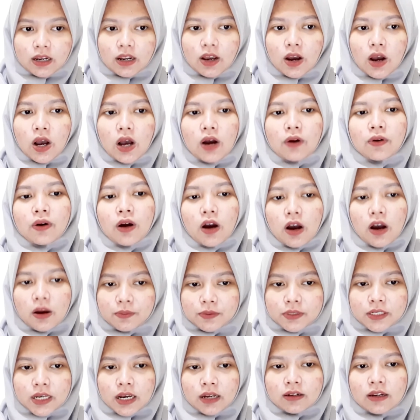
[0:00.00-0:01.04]
or
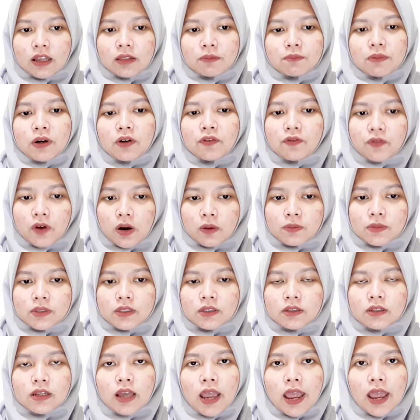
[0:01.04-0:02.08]
object that performs
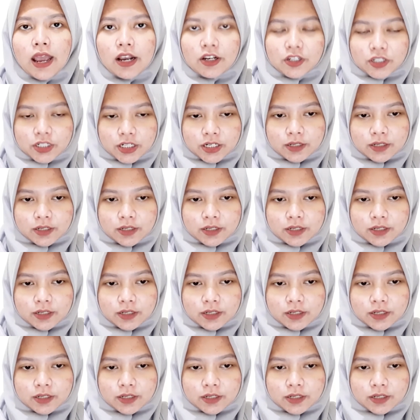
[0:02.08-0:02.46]
the action.